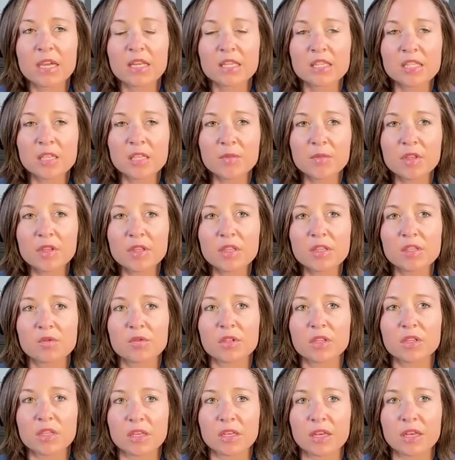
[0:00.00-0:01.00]
Something that's
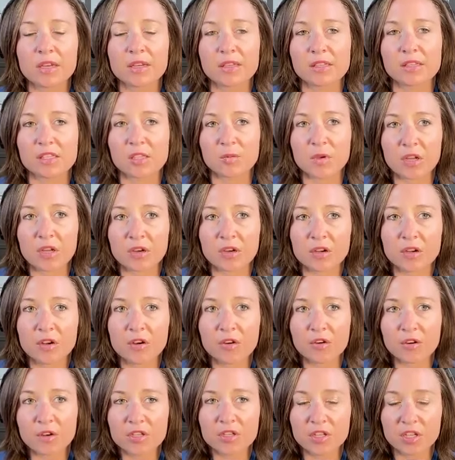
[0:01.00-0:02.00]
really nice about
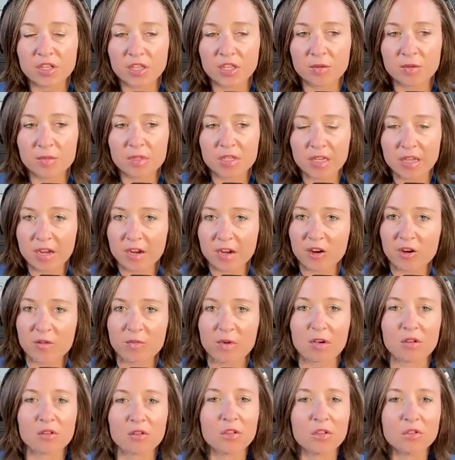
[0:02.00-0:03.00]
encouraging them to care
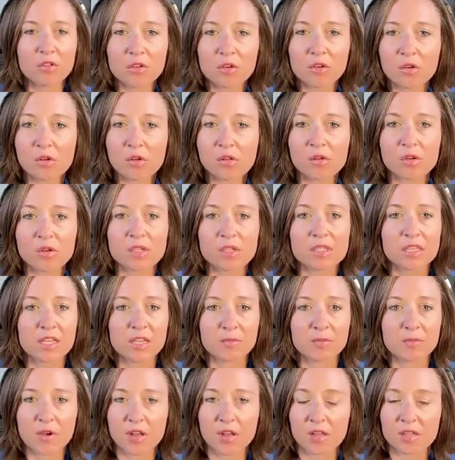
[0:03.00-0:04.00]
about local or
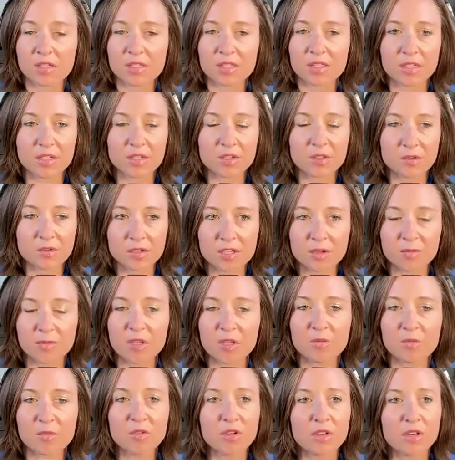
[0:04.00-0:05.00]
state politics or some
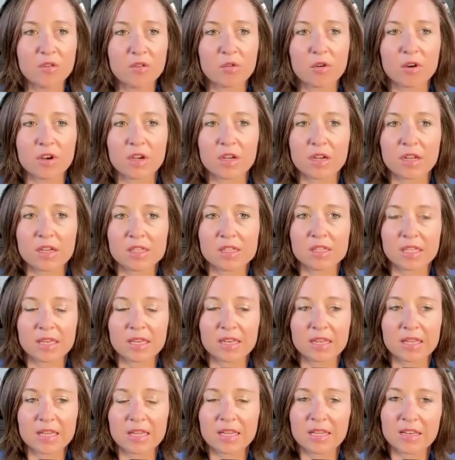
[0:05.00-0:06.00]
community
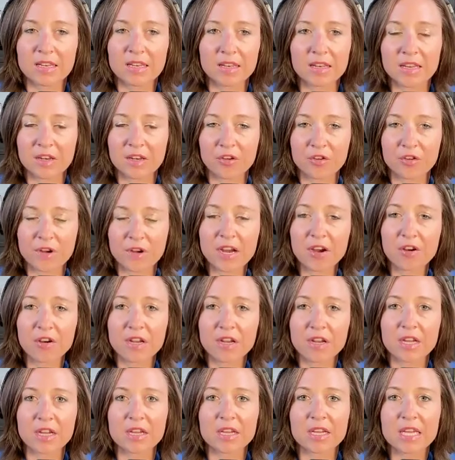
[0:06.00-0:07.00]
organizing in your
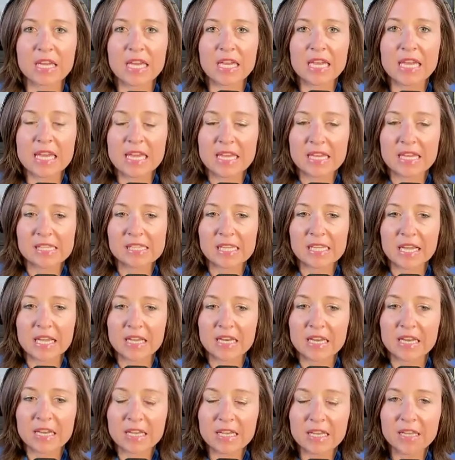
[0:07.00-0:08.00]
area is
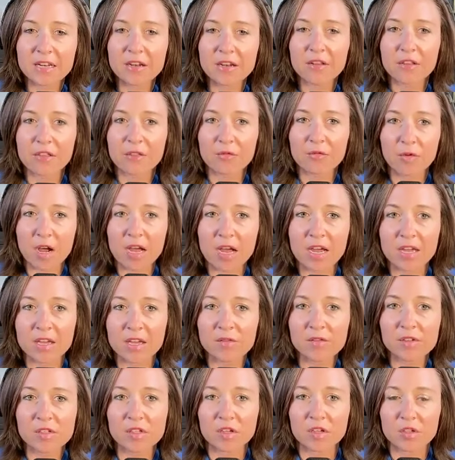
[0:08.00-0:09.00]
that it
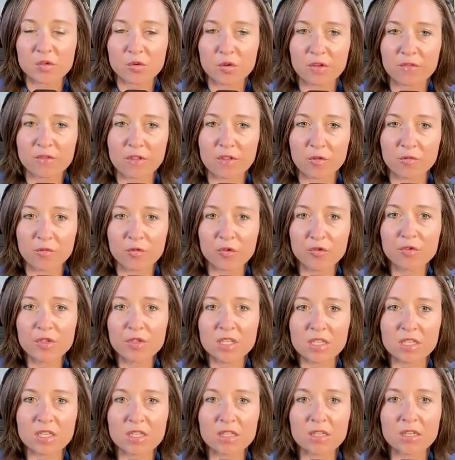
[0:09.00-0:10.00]
thrives on sort of the
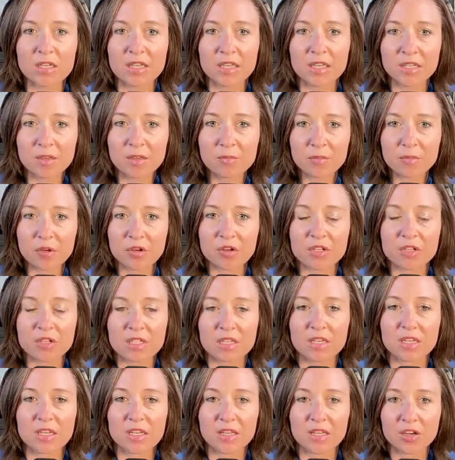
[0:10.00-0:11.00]
routine
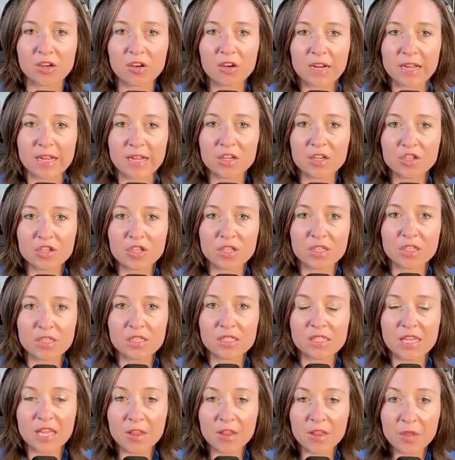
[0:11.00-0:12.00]
in-person
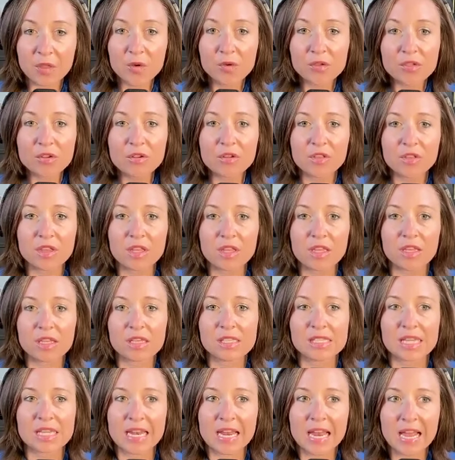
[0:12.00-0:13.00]
interactions, and those are
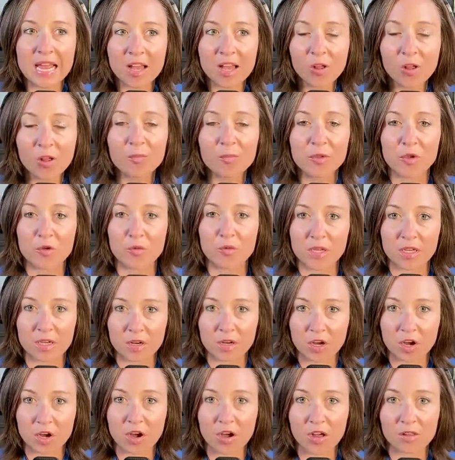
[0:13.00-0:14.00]
things that help you in
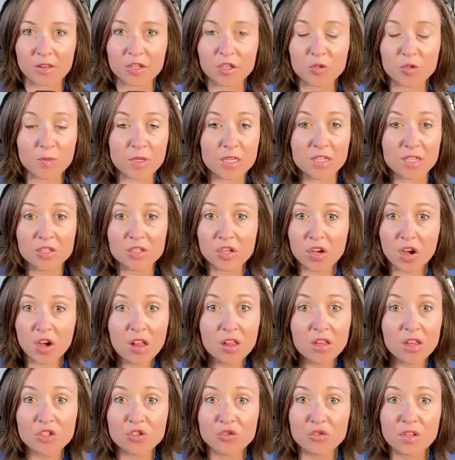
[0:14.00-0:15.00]
college because
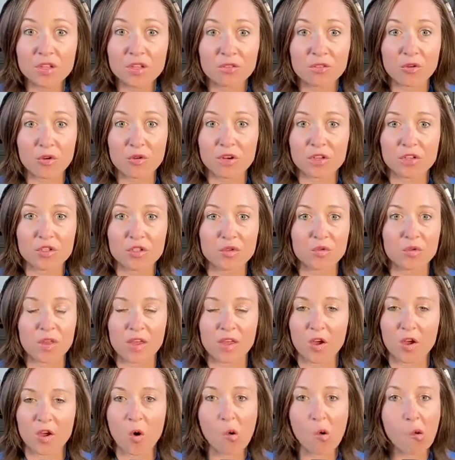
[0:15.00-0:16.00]
college you get thrown into
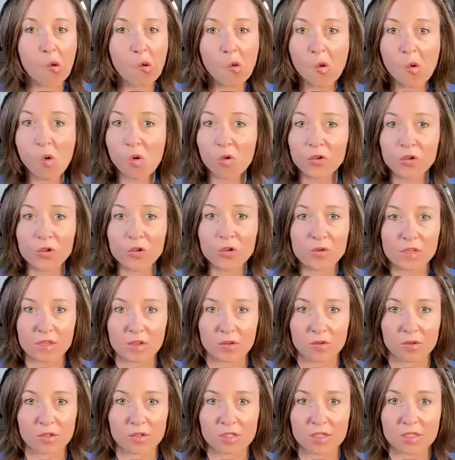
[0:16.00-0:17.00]
like a whole new
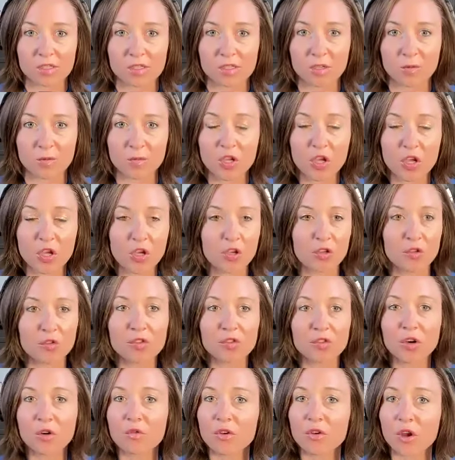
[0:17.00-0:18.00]
ecosystem. You
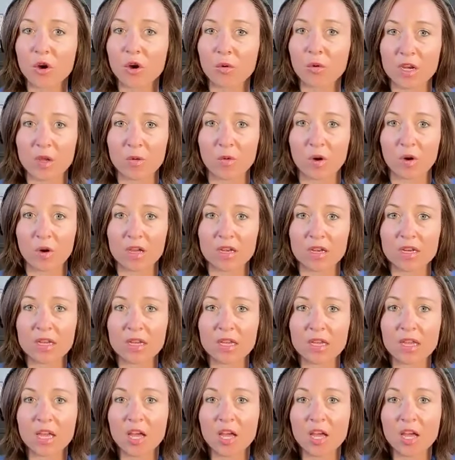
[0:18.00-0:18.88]
don't know anyone.